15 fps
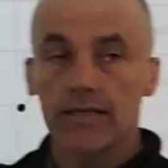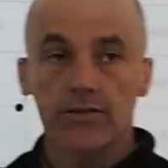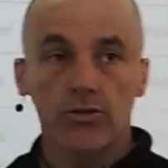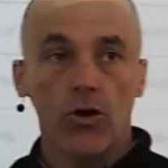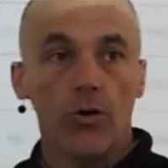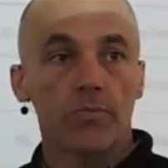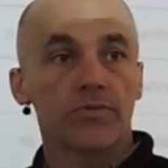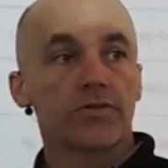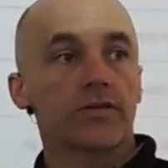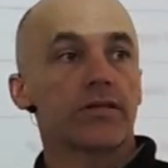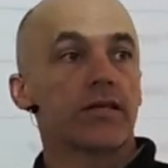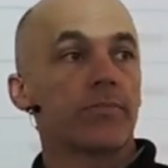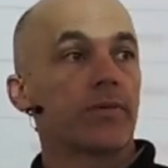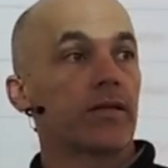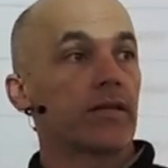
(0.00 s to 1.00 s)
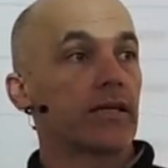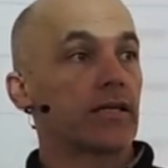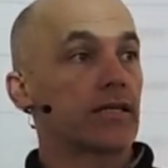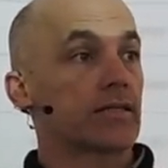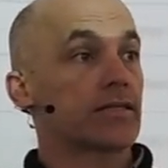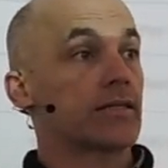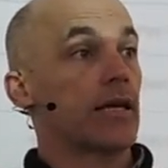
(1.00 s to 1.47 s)
the opposite, the ability
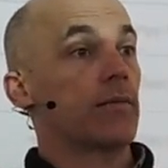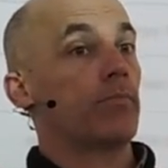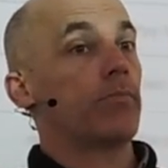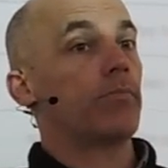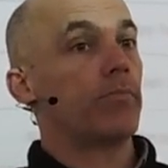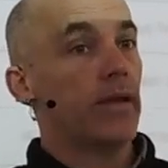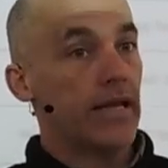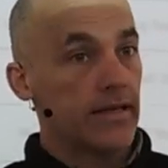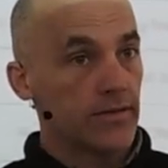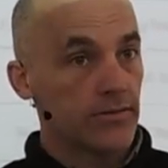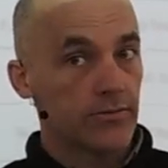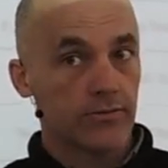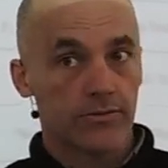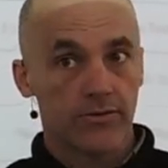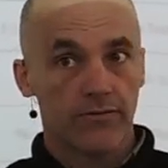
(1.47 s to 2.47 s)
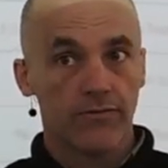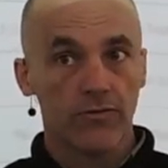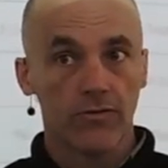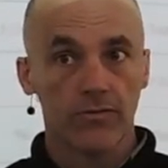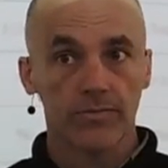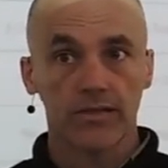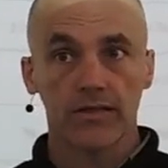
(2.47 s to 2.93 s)
to stay bent or
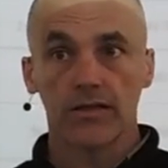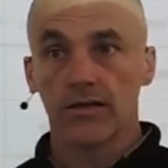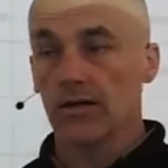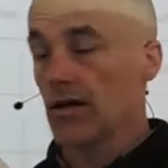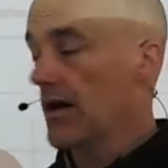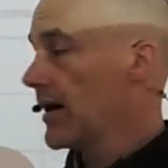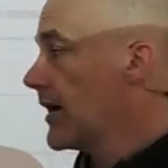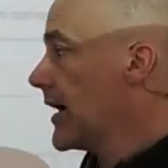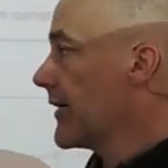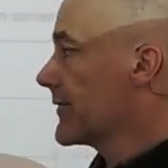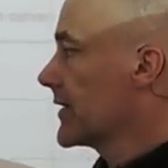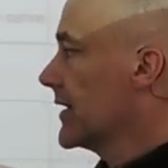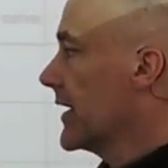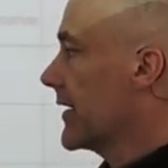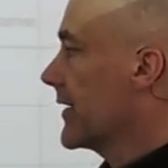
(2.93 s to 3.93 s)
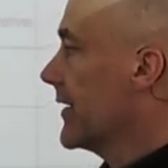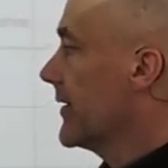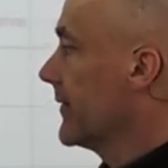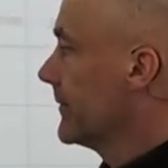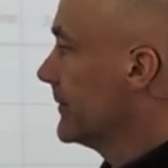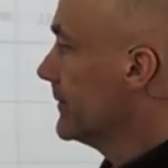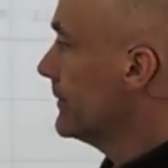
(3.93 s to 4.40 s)
deformed after you let go.